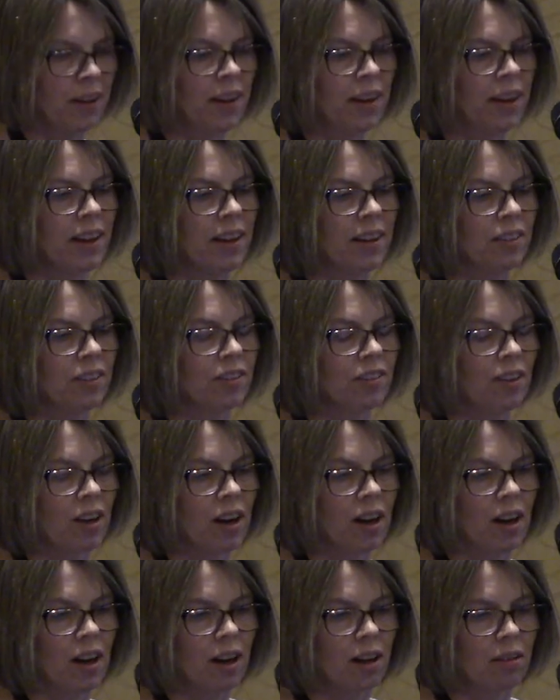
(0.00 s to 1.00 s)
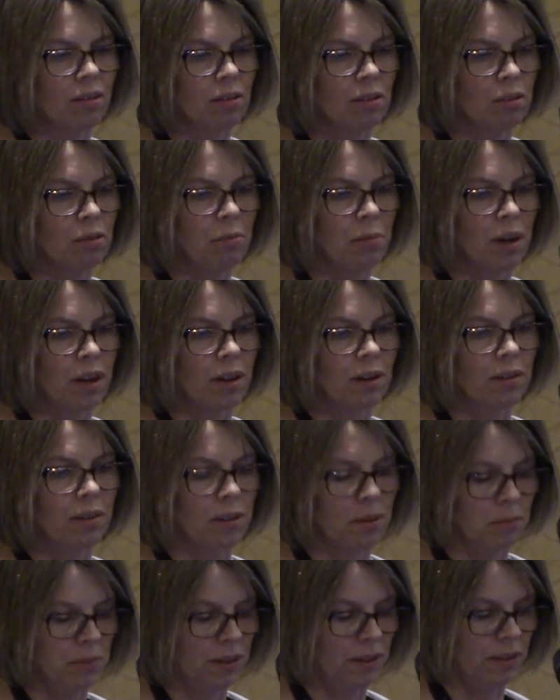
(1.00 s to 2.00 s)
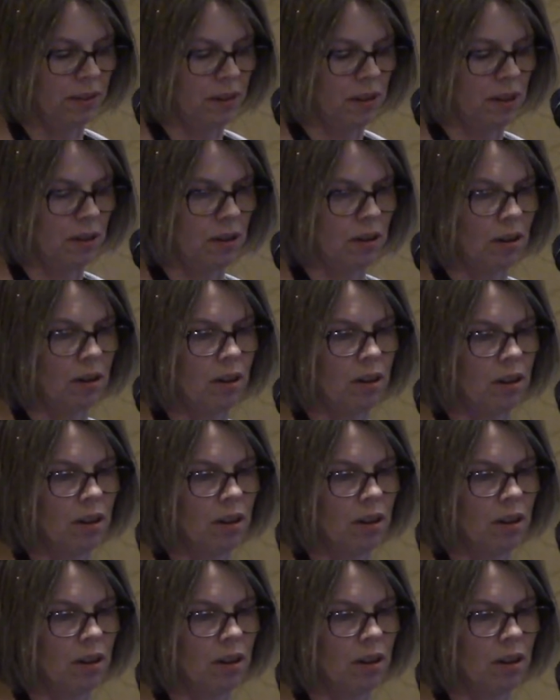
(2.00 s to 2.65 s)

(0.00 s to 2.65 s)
is, let me see here.